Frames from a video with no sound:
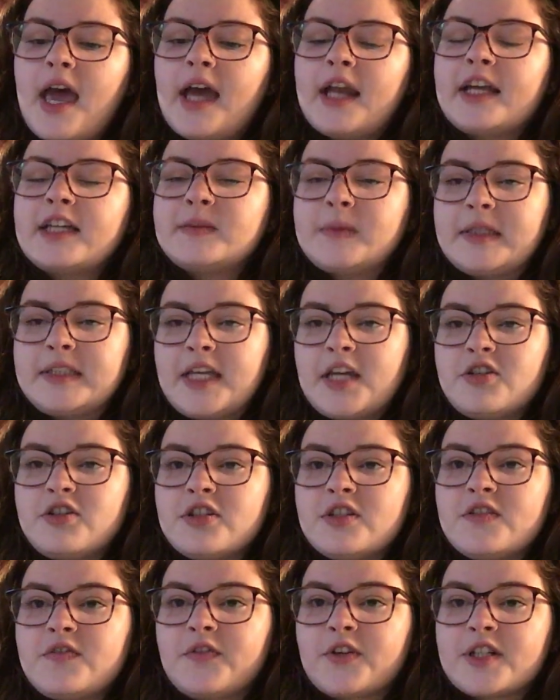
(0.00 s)
and
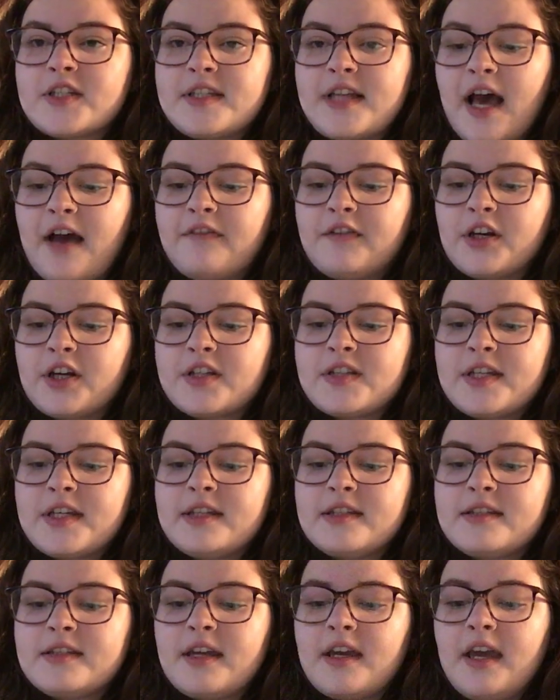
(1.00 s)
expectations for staff
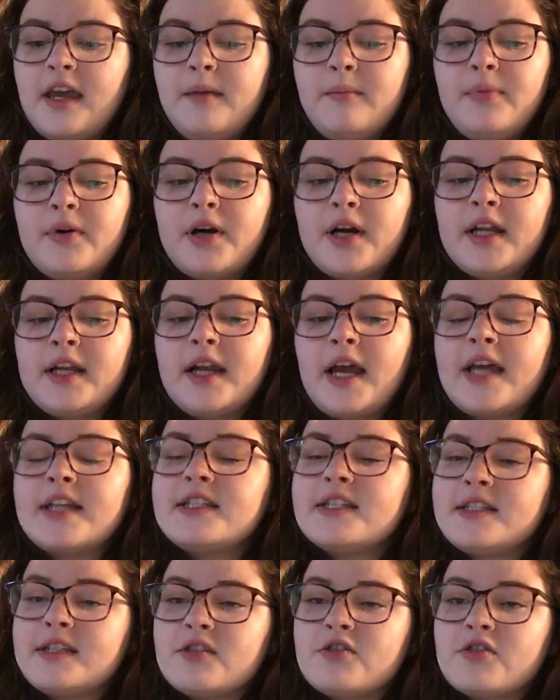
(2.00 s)
nurses, input,
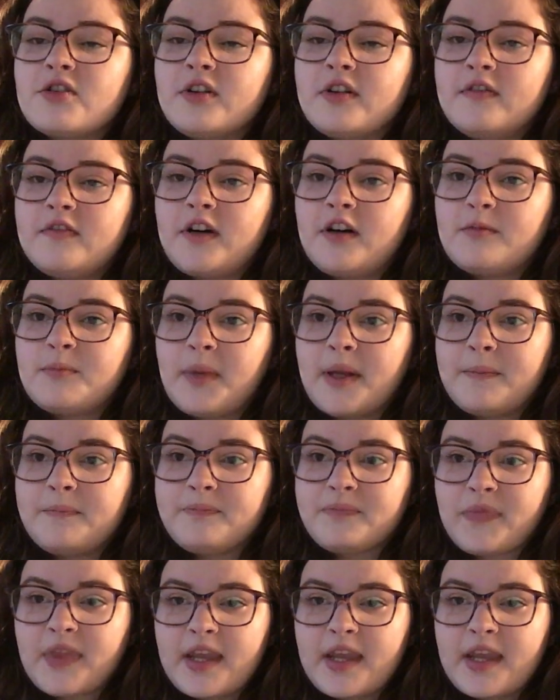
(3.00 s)
and decisional involvement.